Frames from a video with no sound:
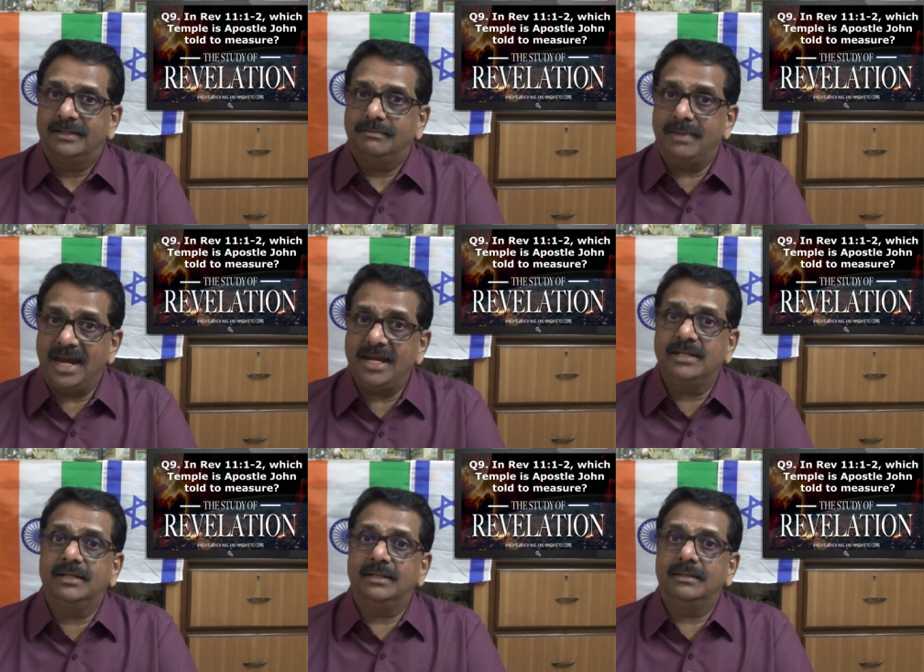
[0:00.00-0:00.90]
made
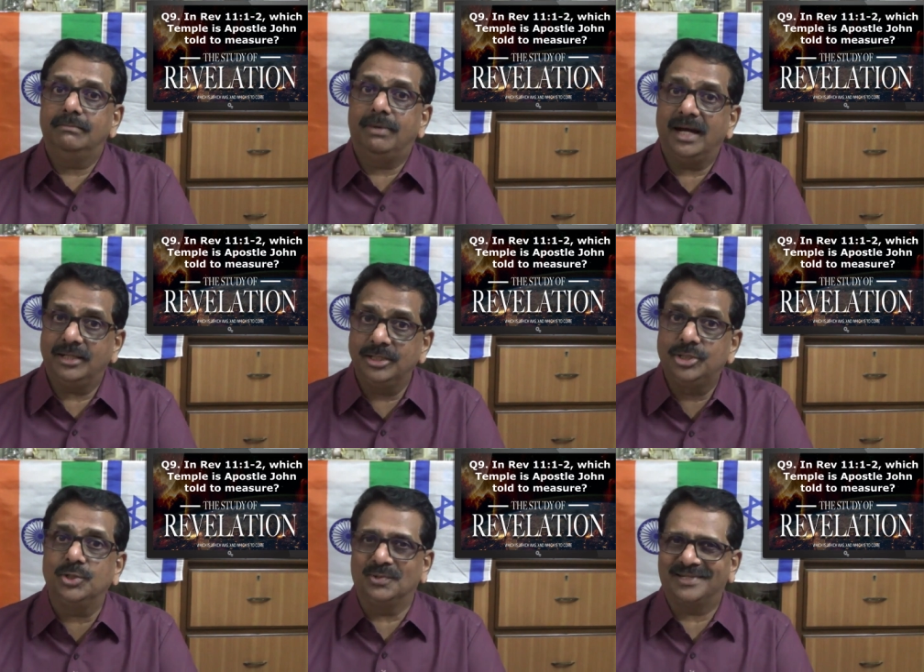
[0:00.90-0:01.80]
by the
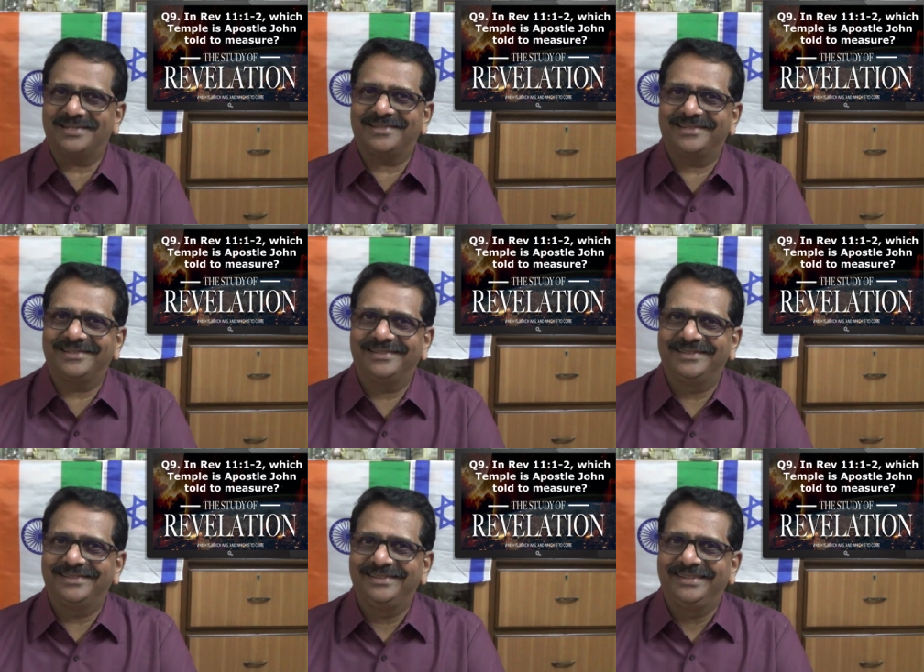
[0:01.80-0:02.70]
Jews
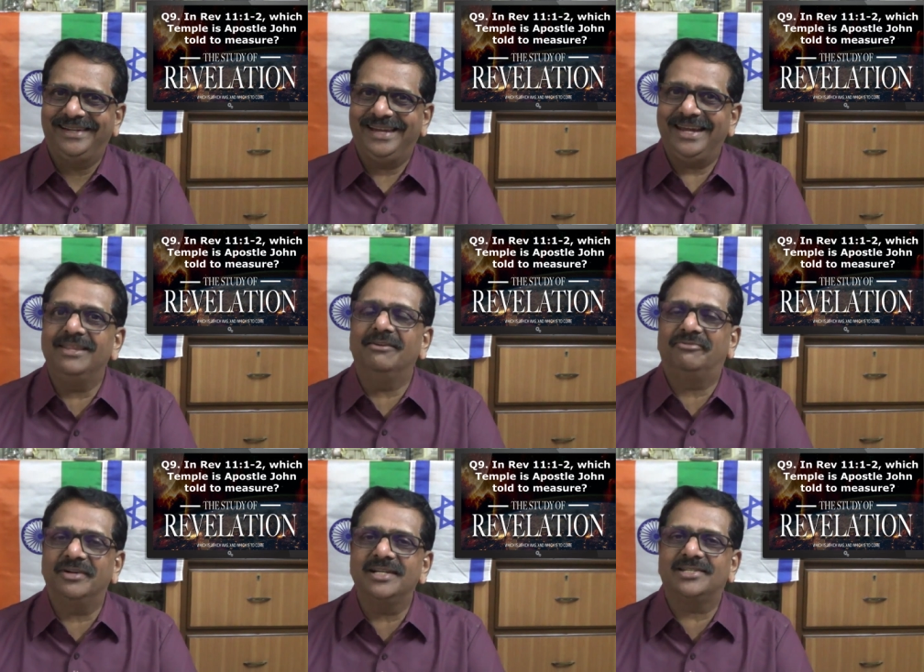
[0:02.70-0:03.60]
in the
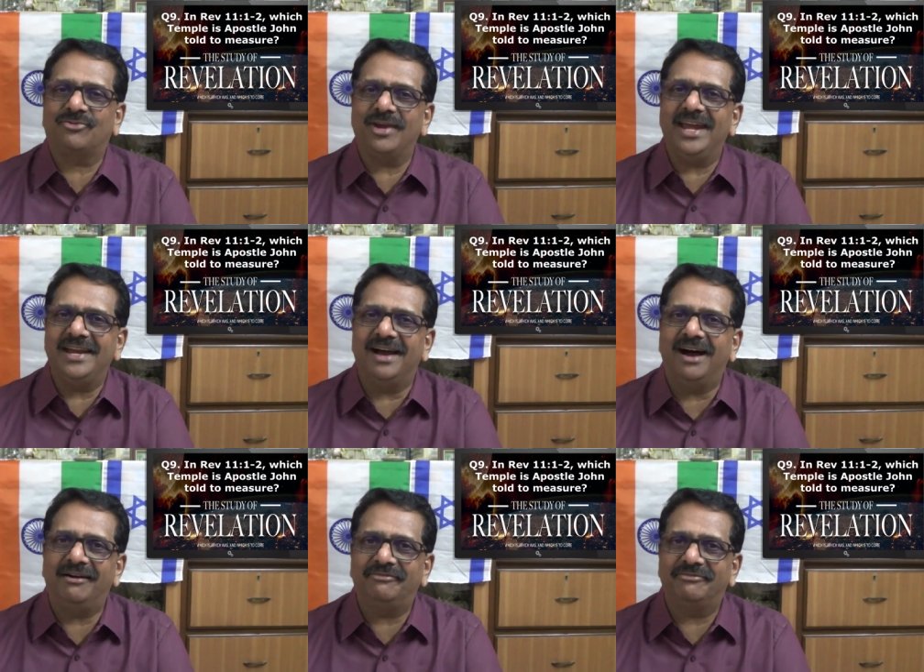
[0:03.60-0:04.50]
first three and a
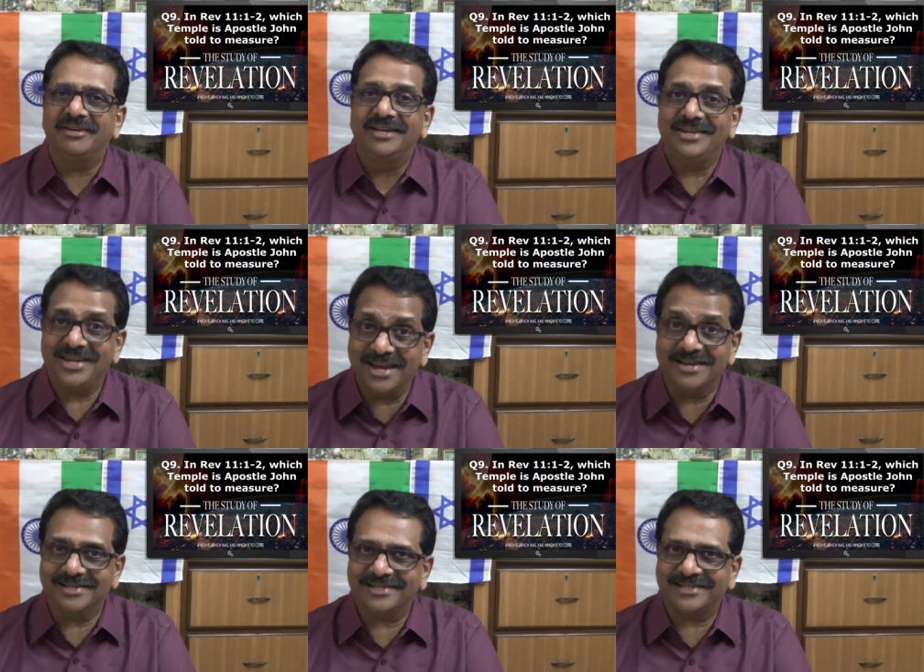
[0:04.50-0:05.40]
half
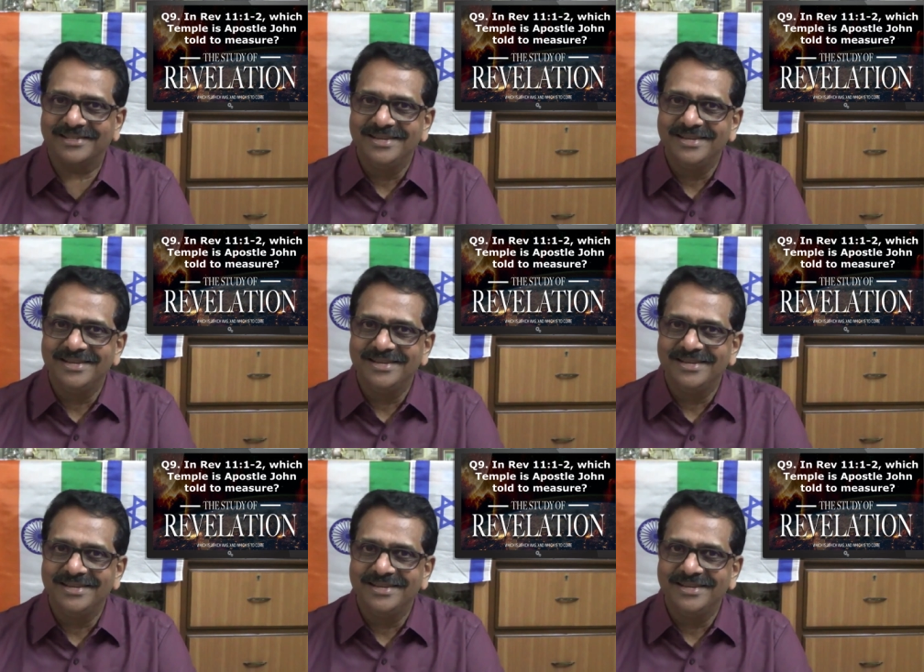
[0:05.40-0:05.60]
years.